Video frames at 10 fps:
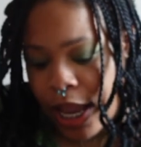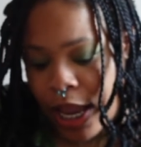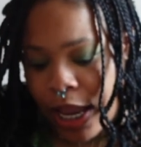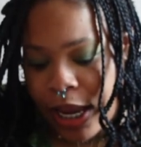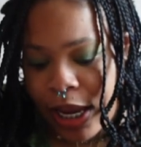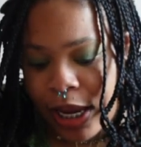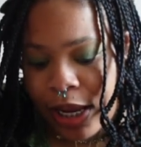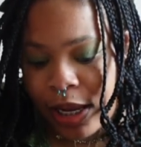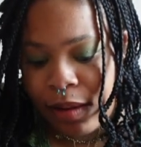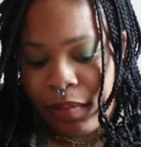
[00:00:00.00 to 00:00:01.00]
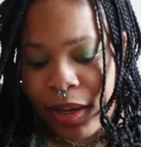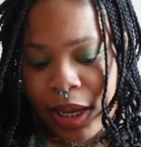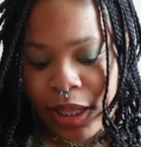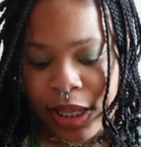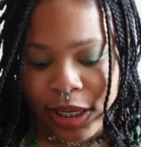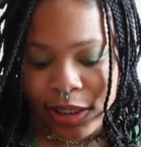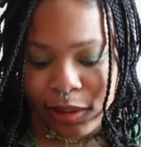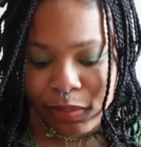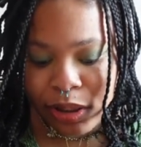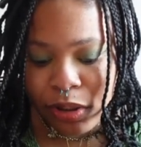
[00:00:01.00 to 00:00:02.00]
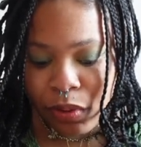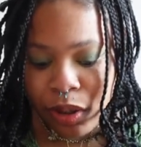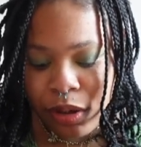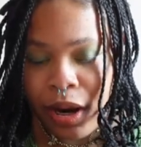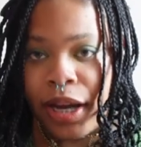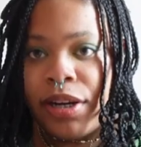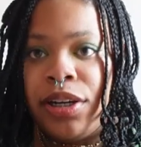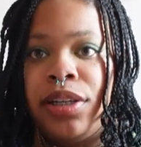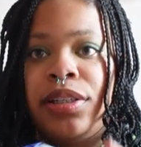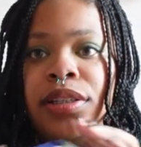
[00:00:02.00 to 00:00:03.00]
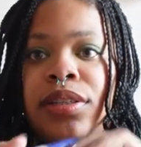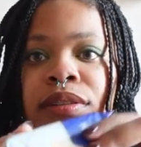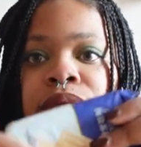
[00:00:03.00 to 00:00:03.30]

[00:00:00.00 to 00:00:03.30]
Um, and then some soda crackers.